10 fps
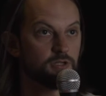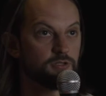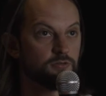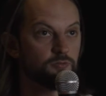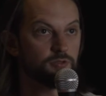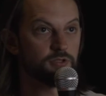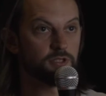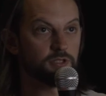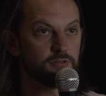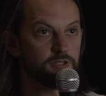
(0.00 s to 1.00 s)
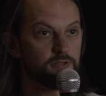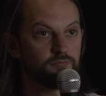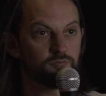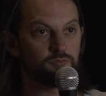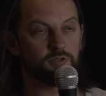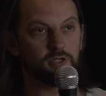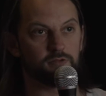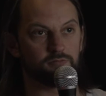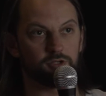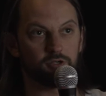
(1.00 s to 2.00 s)
you would
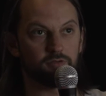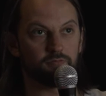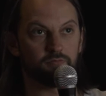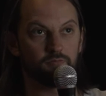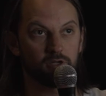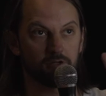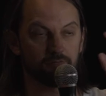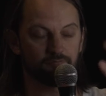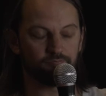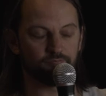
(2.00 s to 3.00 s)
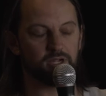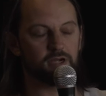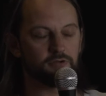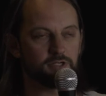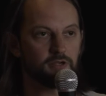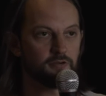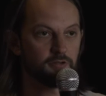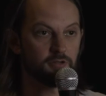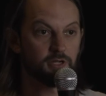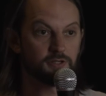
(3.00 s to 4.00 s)
turn the power down on
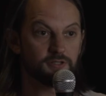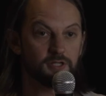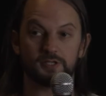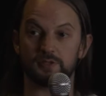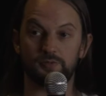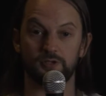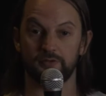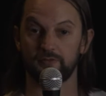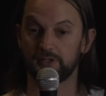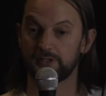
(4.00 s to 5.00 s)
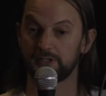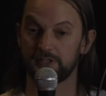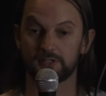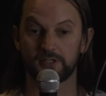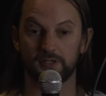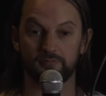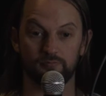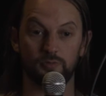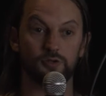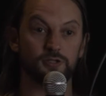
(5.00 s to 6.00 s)
the lights, and that's the beauty of LEDs. They're
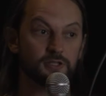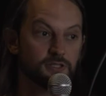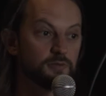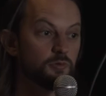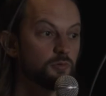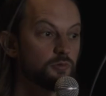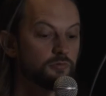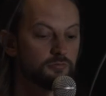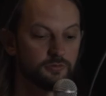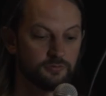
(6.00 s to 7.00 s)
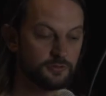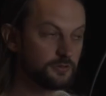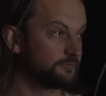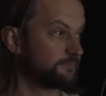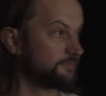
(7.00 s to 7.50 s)
mostly dimmable. So,